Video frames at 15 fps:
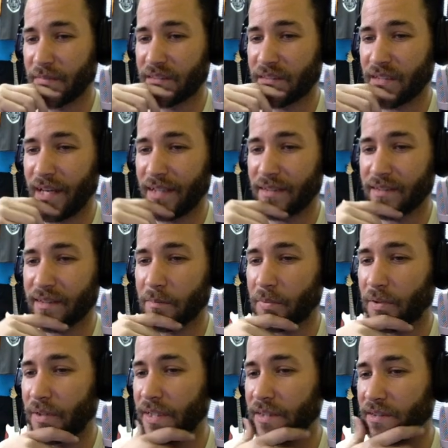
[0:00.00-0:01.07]
designs and
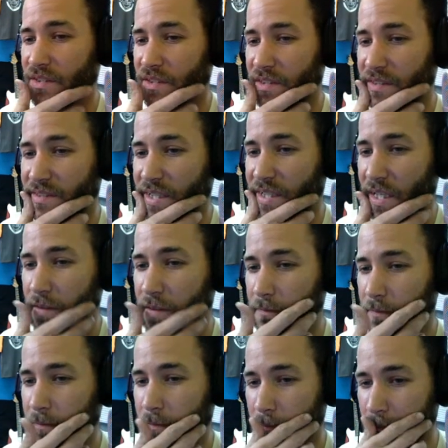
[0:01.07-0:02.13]
prints. Yeah, just no, said, I, I
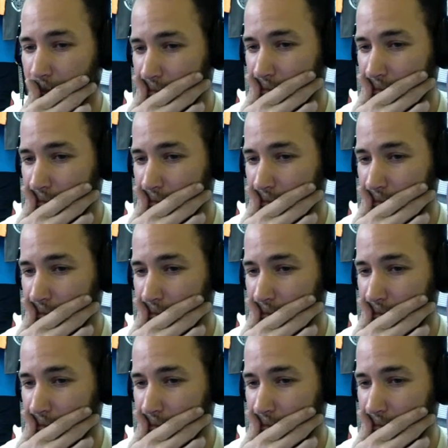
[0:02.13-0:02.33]
said thank you.